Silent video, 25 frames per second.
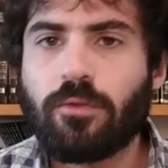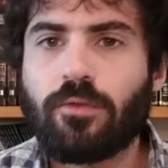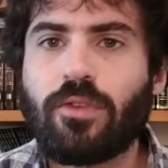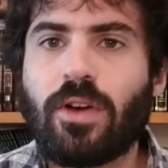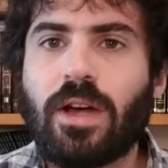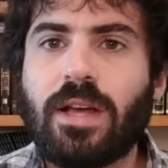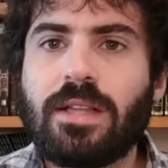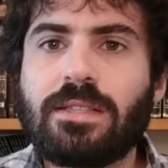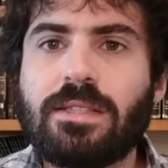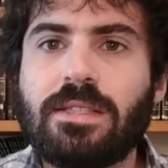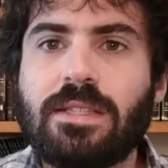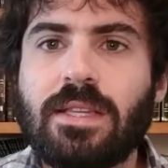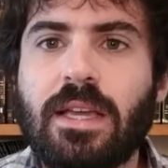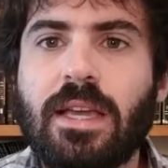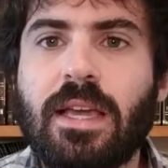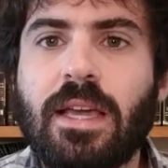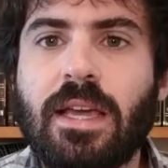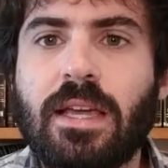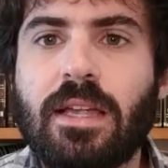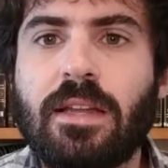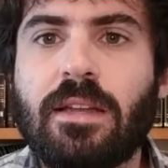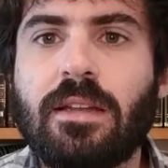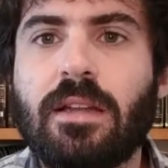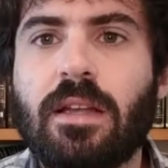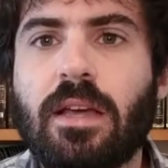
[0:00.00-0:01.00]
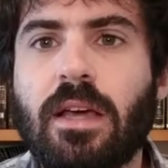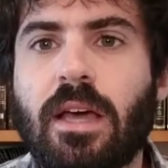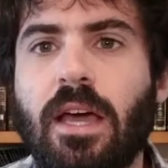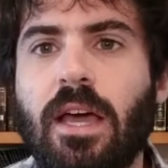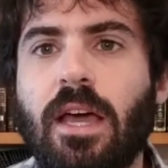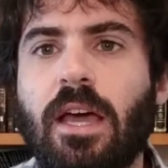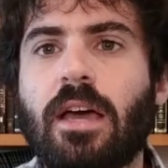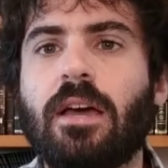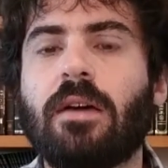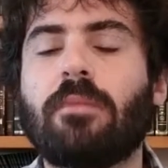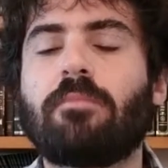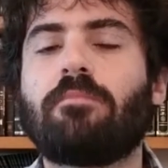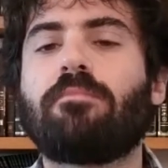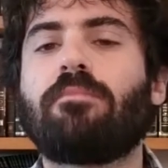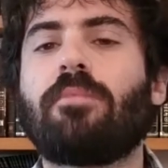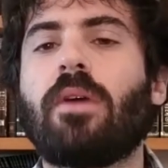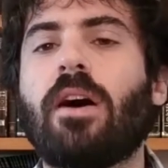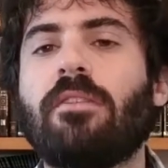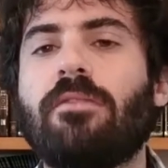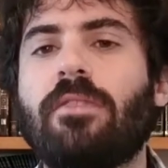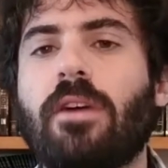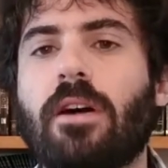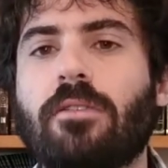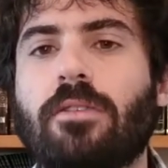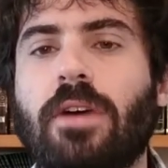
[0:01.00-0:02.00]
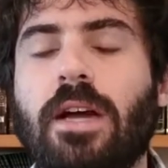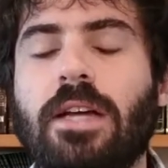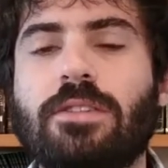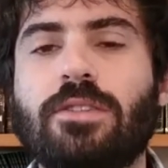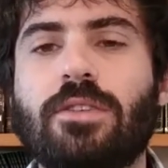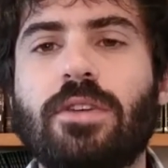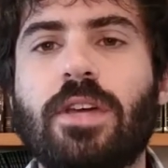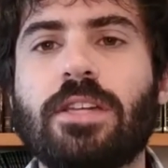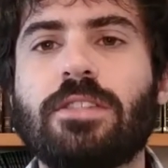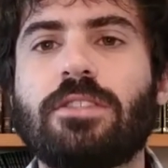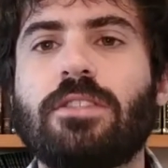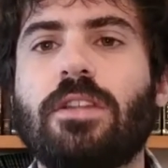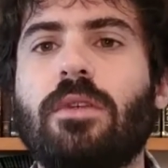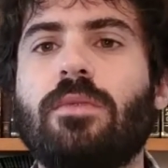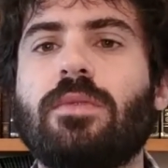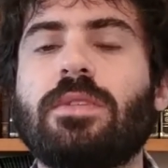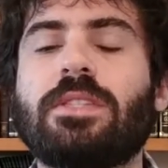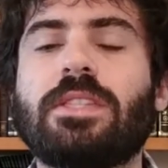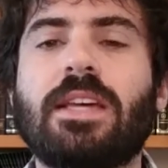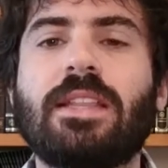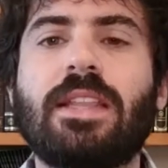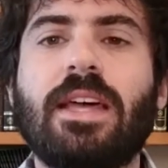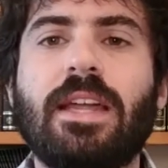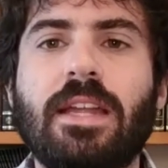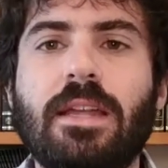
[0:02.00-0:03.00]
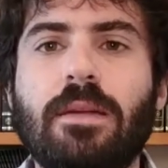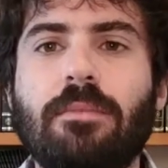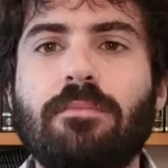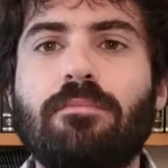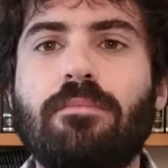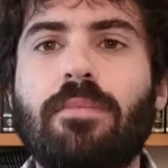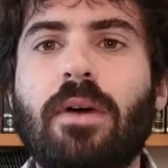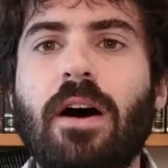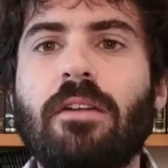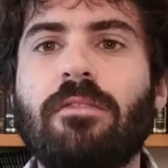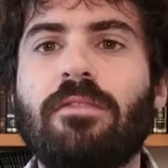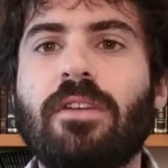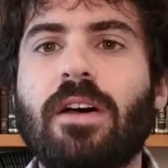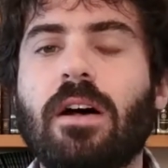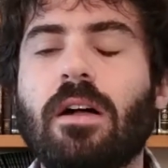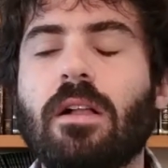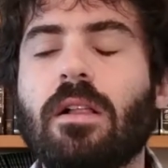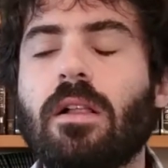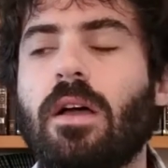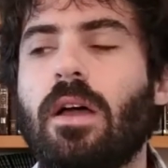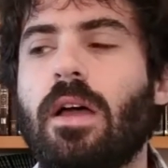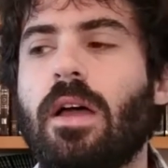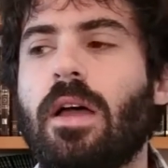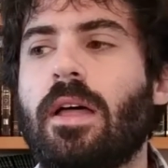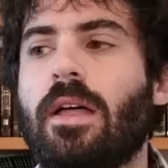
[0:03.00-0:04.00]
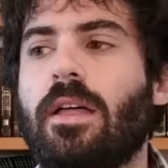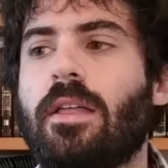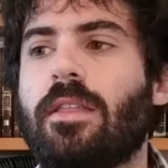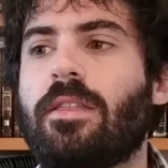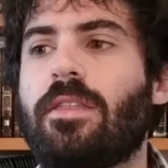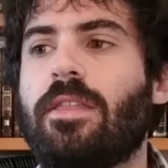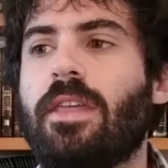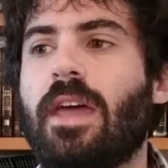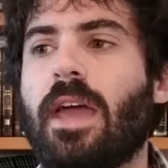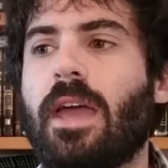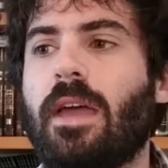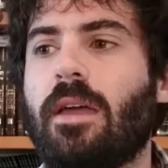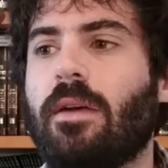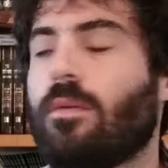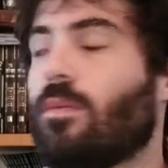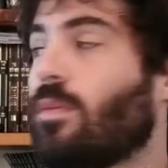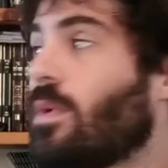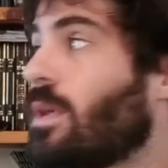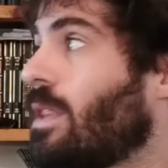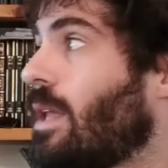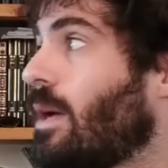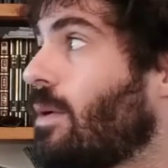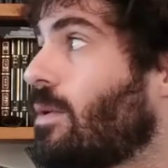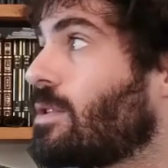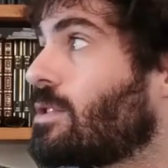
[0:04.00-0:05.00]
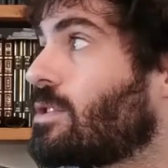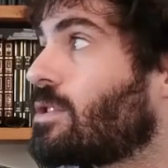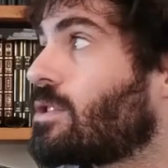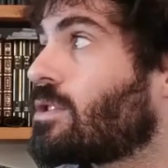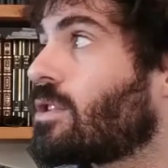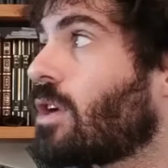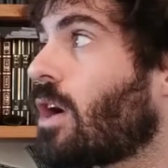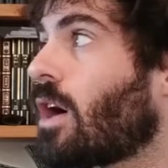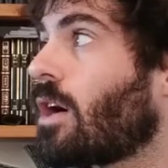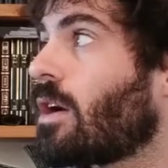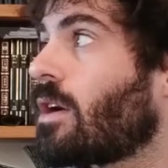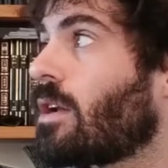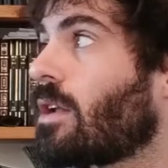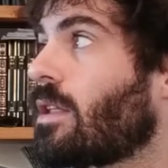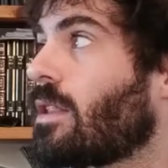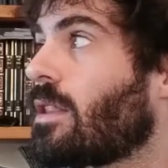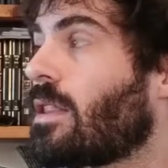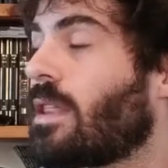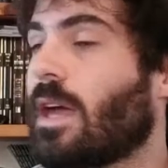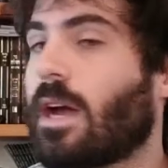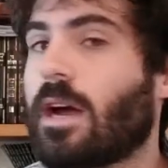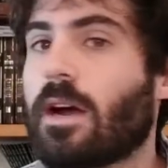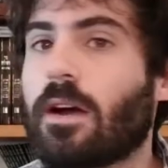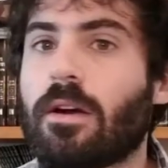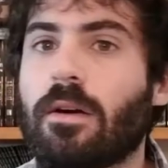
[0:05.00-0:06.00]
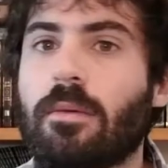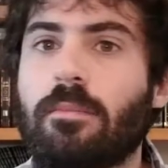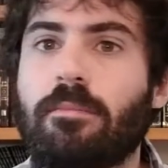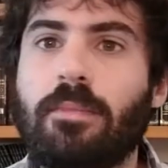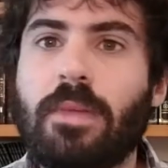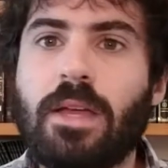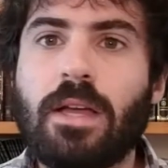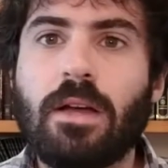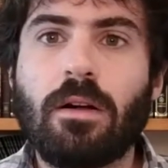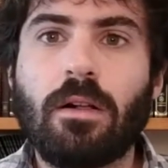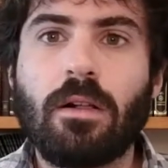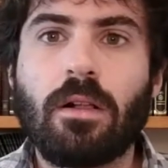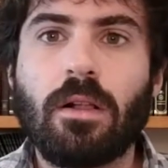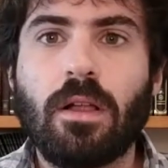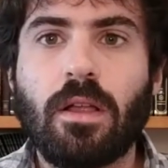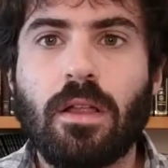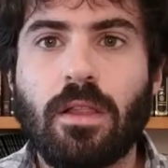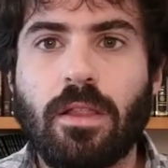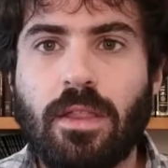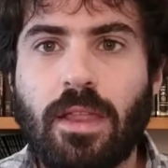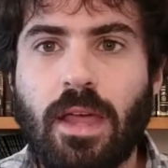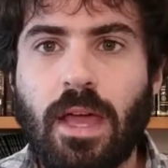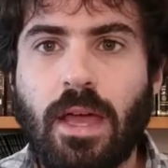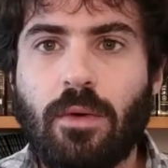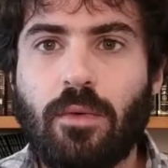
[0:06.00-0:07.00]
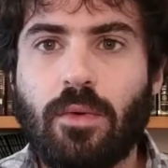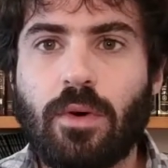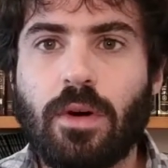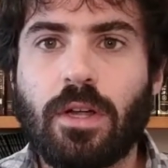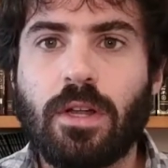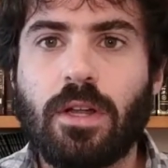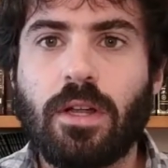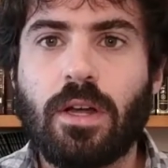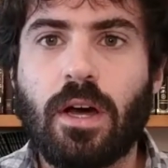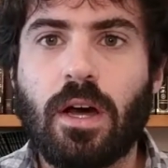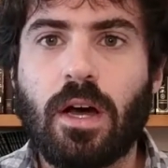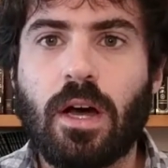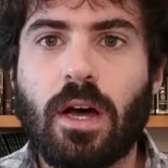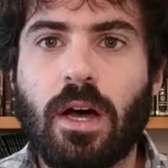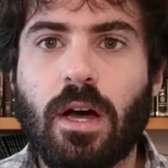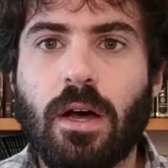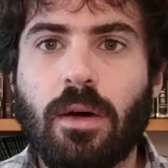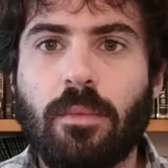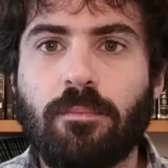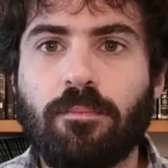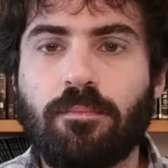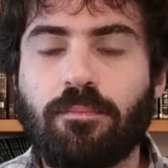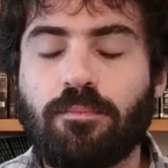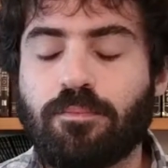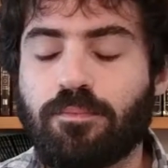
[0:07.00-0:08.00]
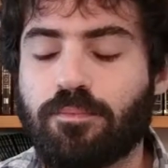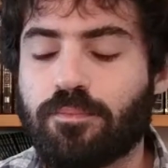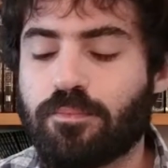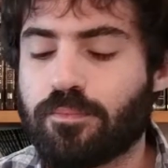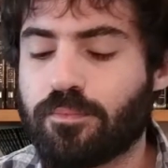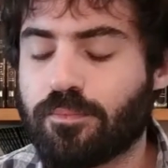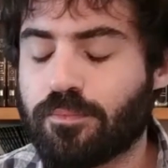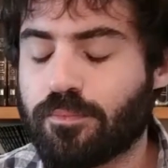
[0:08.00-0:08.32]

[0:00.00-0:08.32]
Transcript: friends in uh, Bavel, right? So yesterday we said that in Bavel, they when they would start their meal, they would um,